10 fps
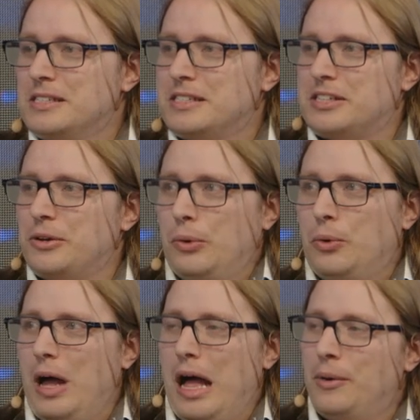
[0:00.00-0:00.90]

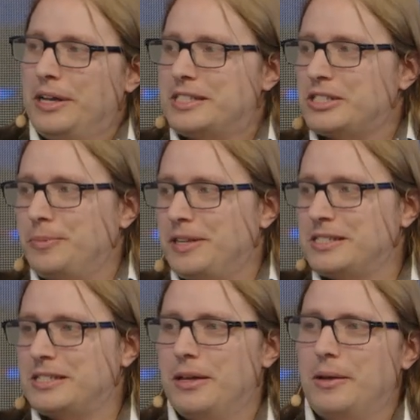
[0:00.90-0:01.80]
So our
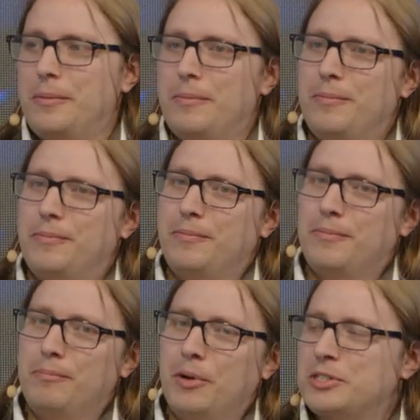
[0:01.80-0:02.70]
instruments
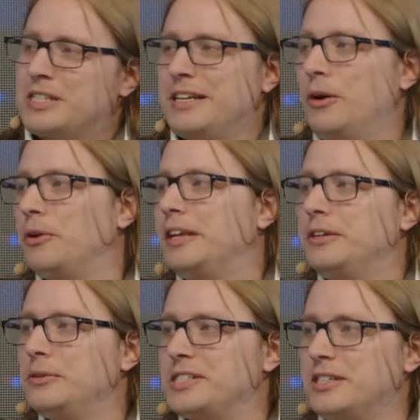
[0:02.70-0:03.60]
mostly only
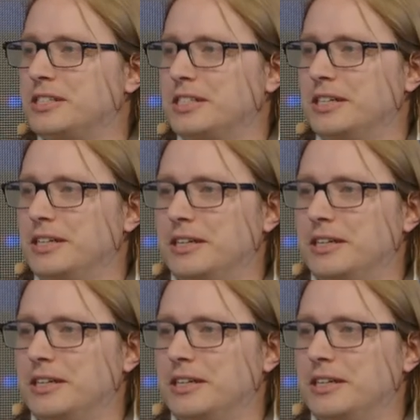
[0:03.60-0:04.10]
use it uh,